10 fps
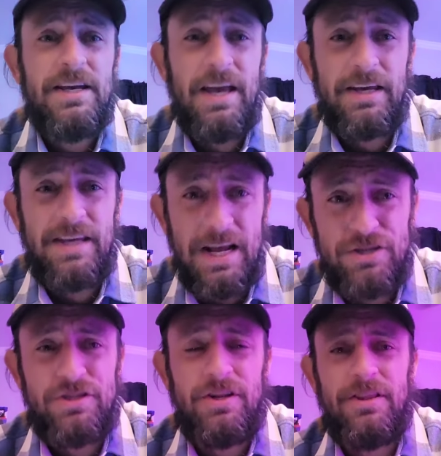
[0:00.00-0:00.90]

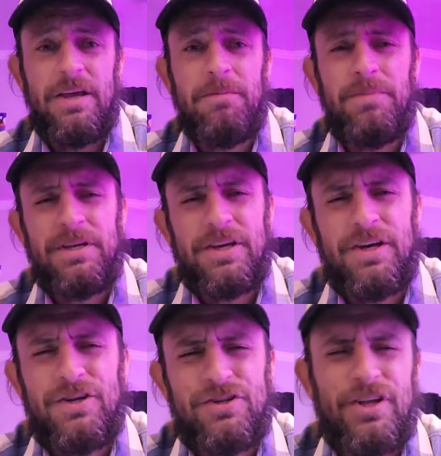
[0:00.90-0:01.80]
against them
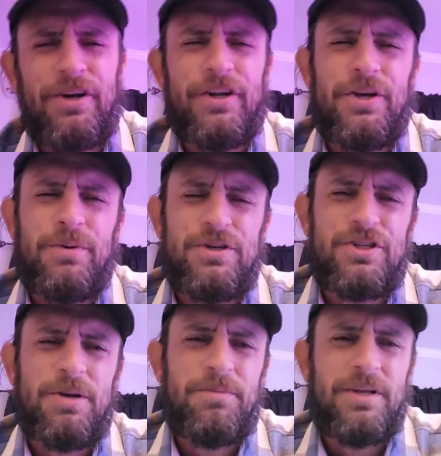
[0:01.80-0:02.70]
because they're doing
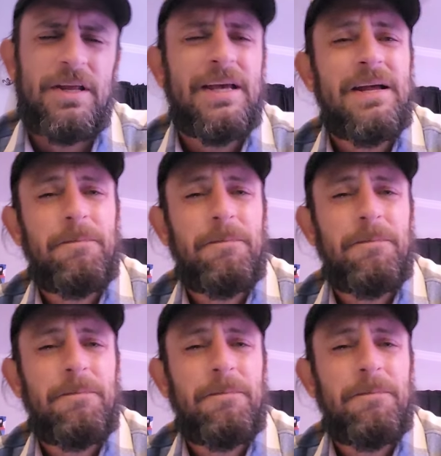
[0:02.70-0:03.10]
something